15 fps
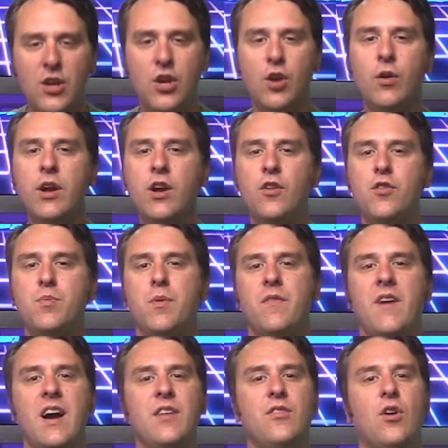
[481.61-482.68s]
Curios
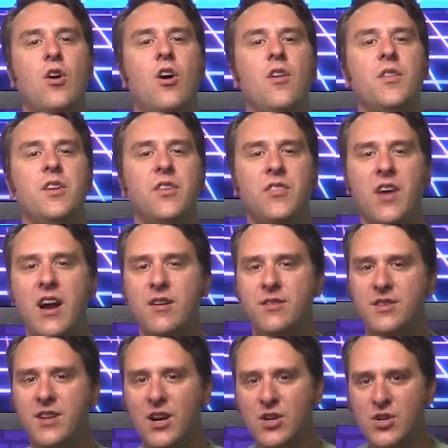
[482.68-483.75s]
provides all the desired
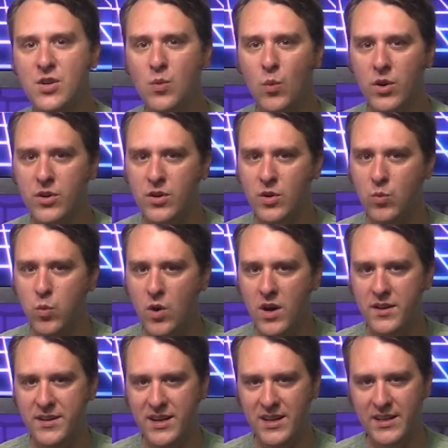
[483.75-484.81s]
deduction one could
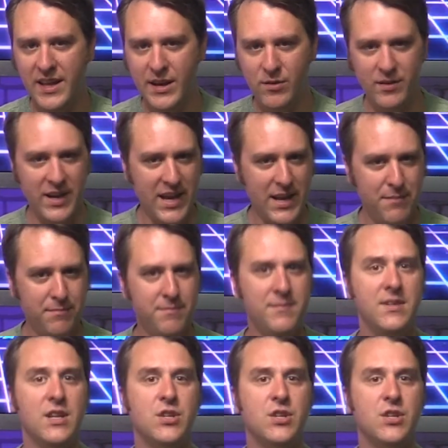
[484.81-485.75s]
want in a lighter game,